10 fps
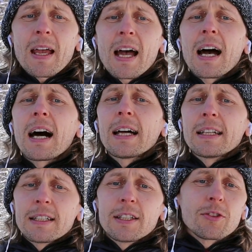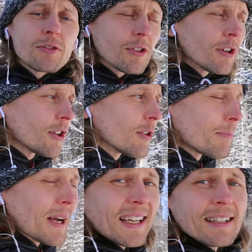and you turn your
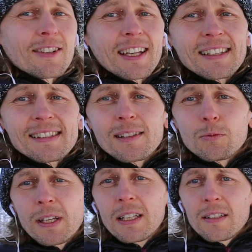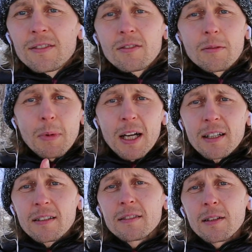back against the wind so
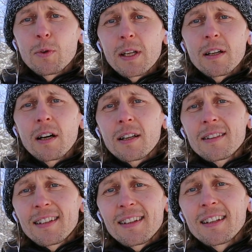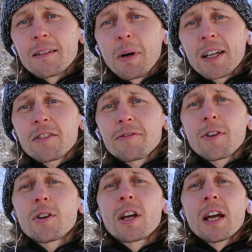the wind are not hitting the
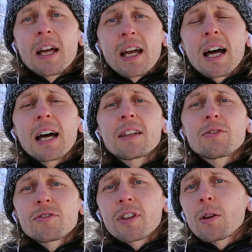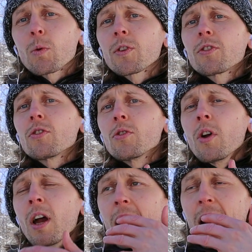microphone, and you say what you
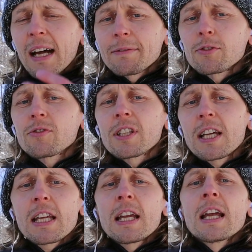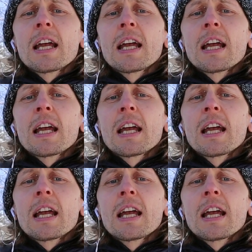have to say,